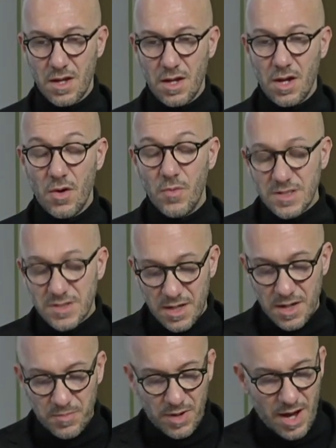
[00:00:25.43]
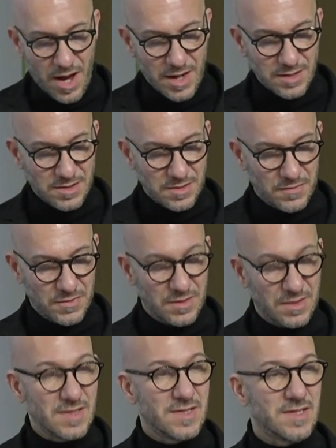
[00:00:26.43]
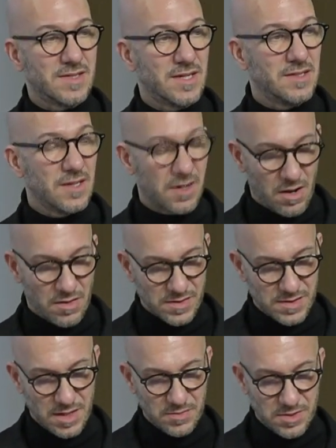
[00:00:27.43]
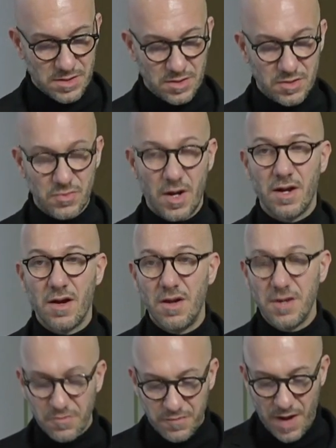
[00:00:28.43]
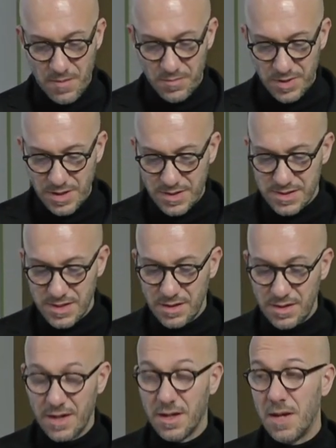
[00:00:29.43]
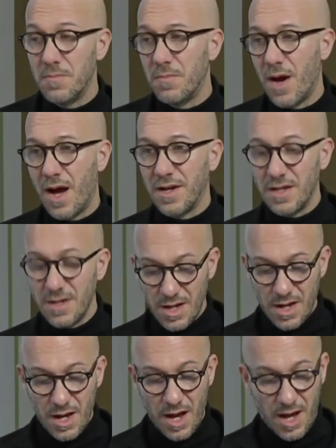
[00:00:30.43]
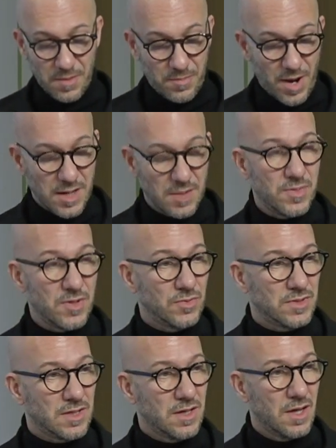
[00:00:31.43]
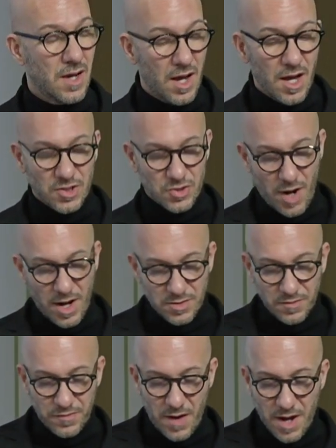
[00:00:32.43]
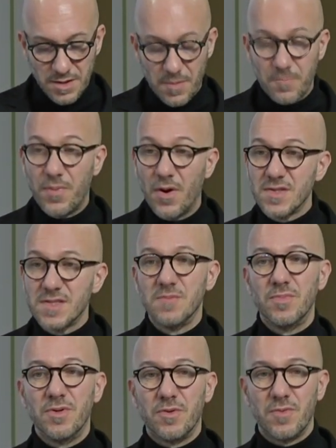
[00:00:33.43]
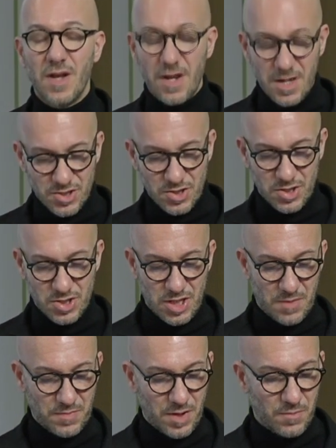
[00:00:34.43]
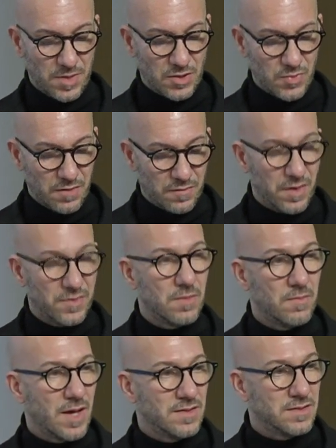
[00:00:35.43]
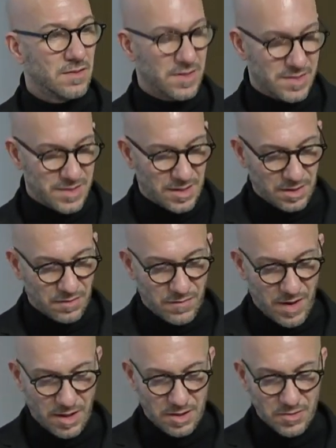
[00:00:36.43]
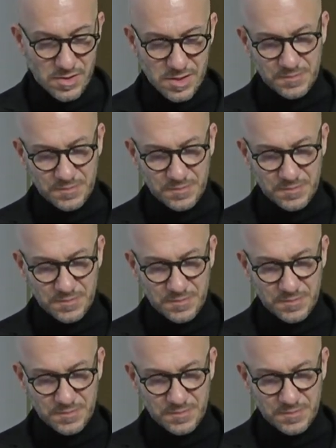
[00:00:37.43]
We then applied this aesthetic concept to iconic fabrics that embody alpine beauty, trying to find a possible relationship between fundamental aesthetic values,